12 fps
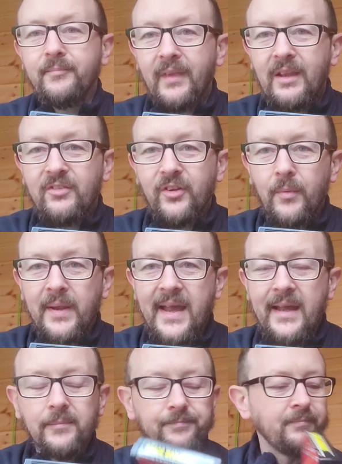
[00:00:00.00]
So
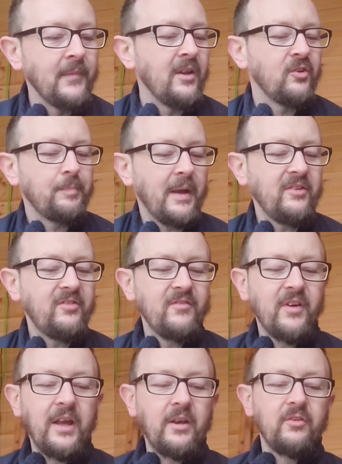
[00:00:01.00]
yeah, Space
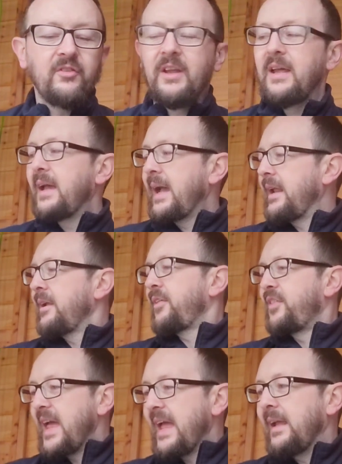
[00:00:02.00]
Invaders. And I
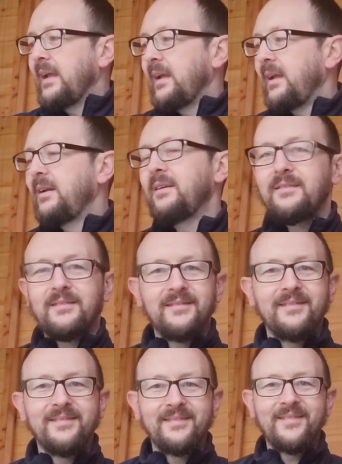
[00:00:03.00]
think
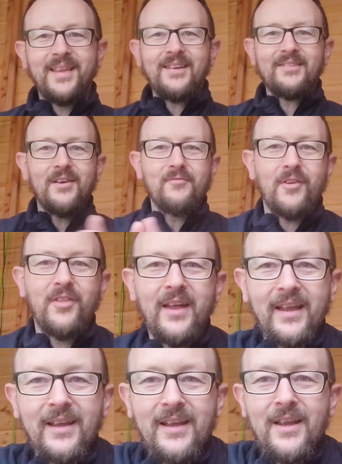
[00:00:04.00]
that's
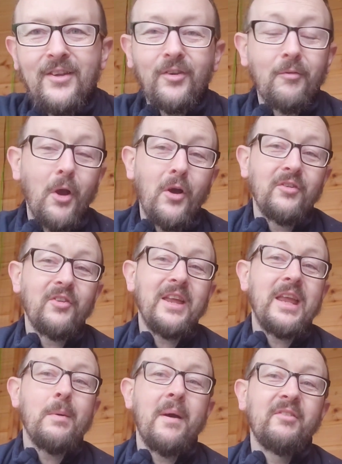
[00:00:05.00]
everything. So guys,
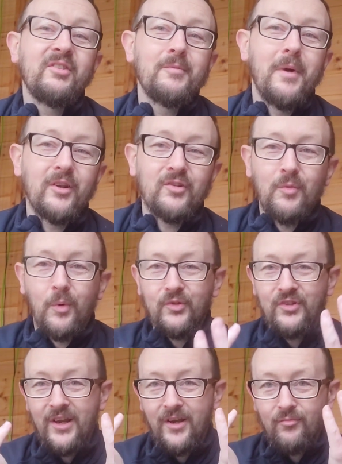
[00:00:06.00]
thank you ever so much for
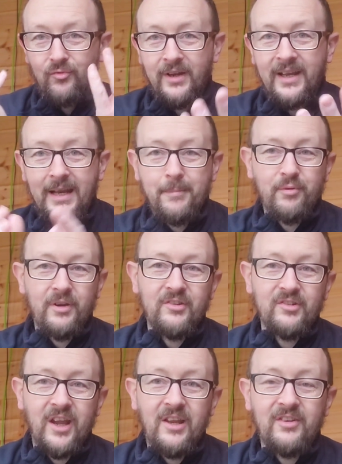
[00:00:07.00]
watching. Really
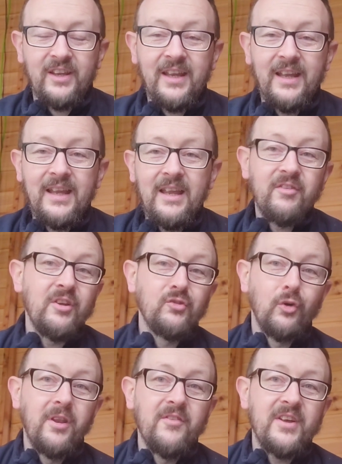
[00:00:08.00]
appreciate it. If you
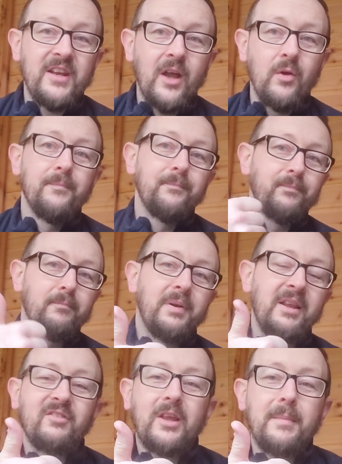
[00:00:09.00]
enjoyed the video,
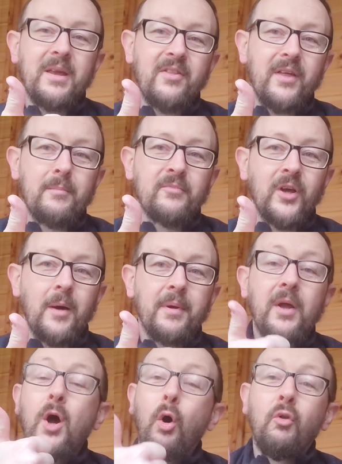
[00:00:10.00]
please give me a thumbs up.
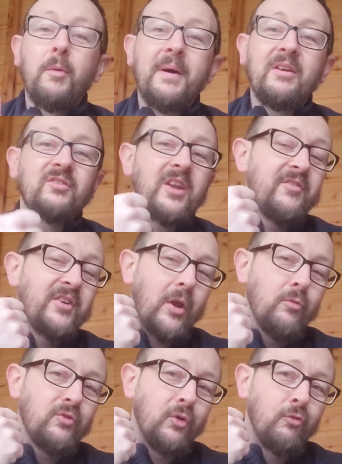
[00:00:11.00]
All the best. If I
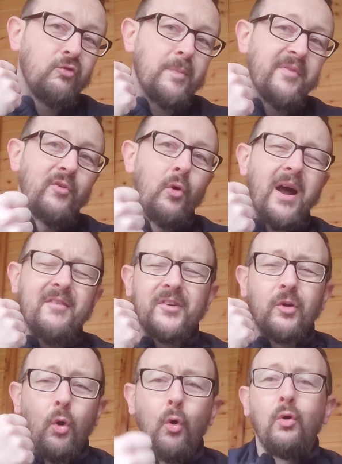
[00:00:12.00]
don't talk to you before, have
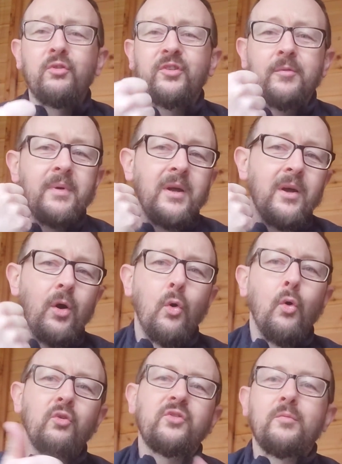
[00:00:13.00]
an awesome,
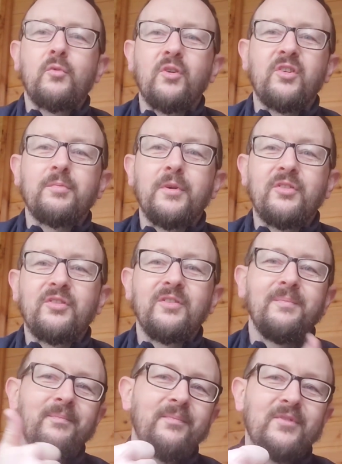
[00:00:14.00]
awesome Christmas.
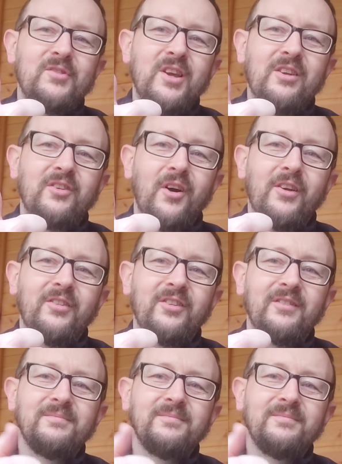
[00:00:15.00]
Cheers, guys.